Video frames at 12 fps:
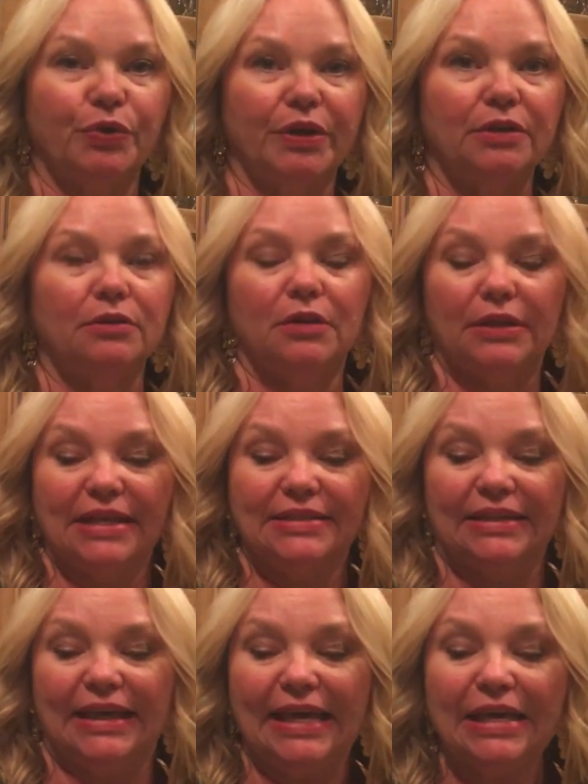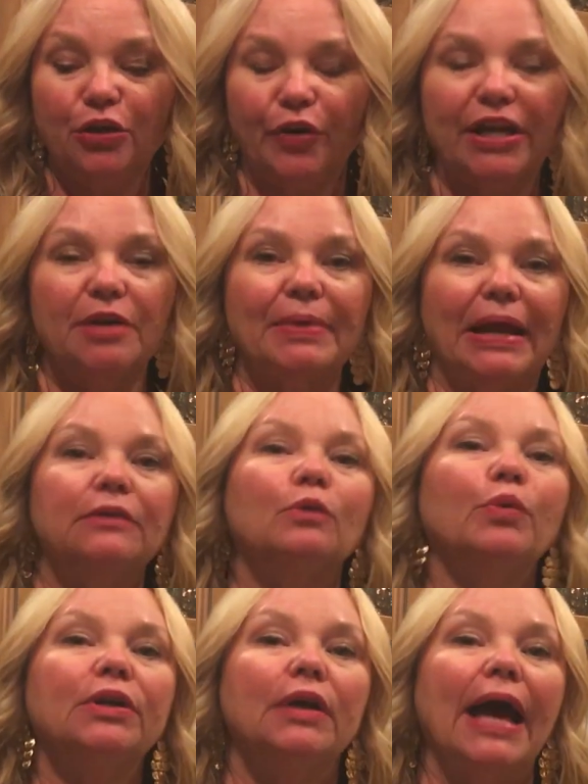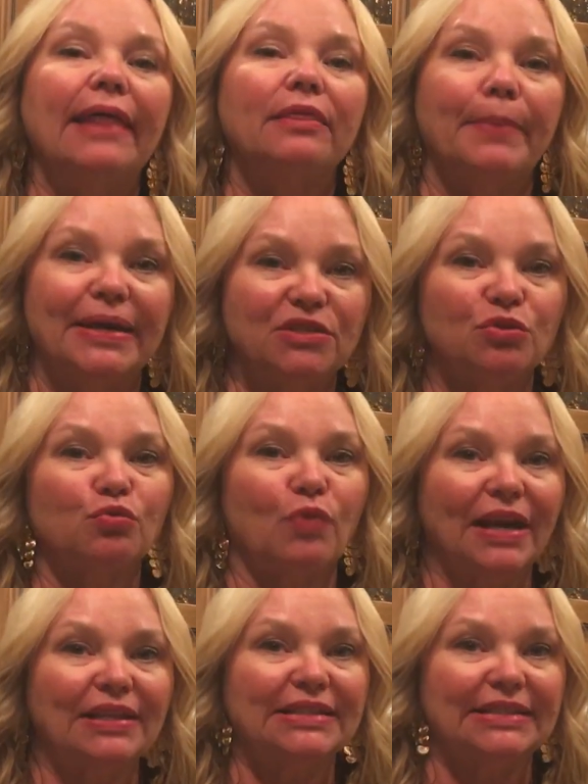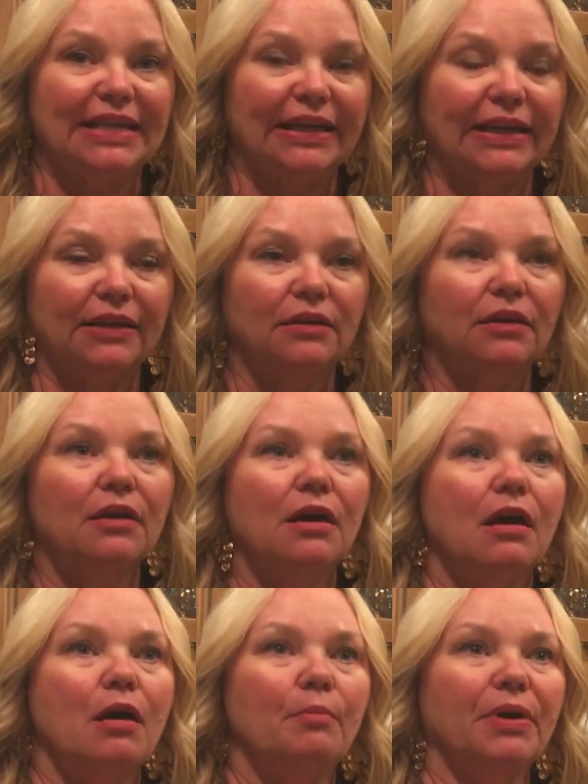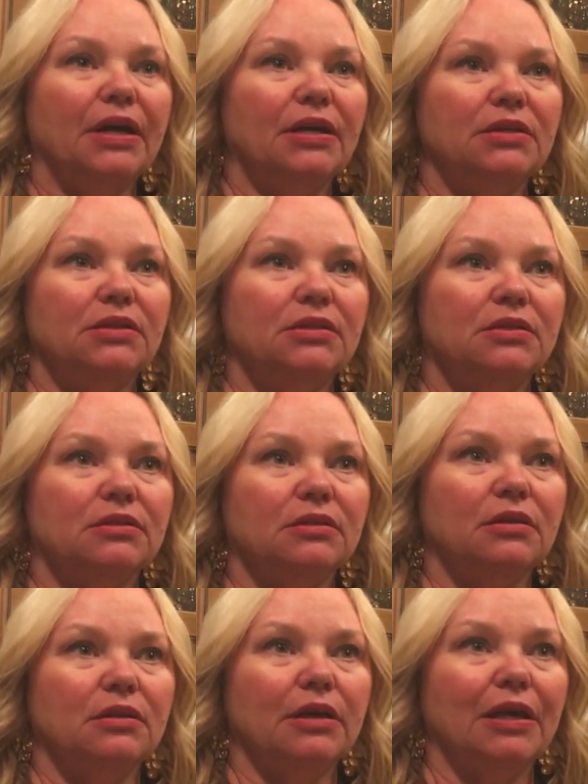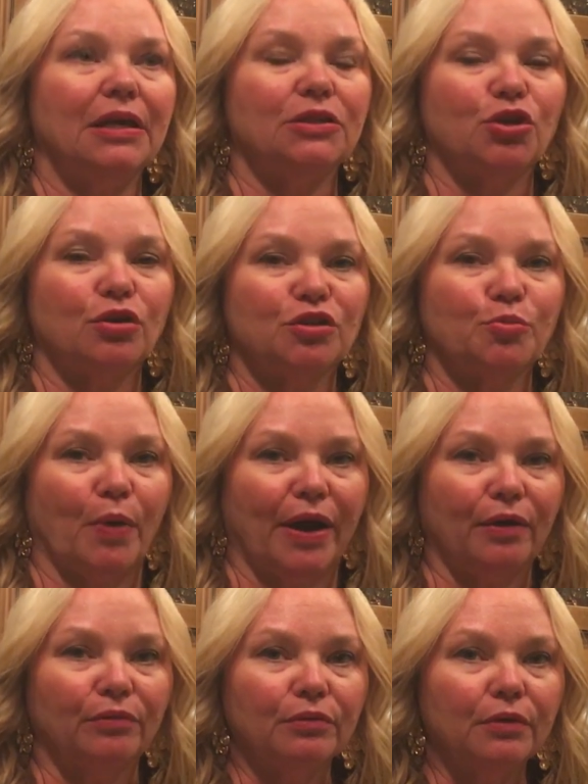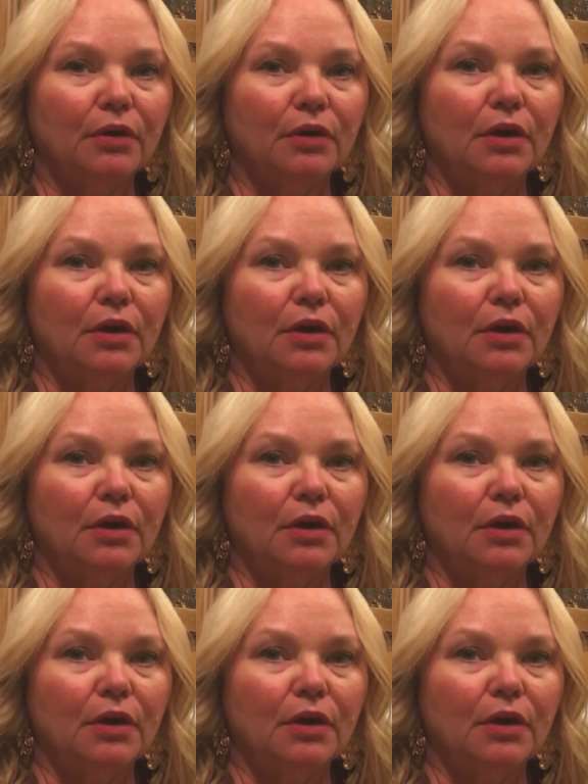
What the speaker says: to it. That's a key ingredient, but I don't want to add the basil right this second because it turns brown.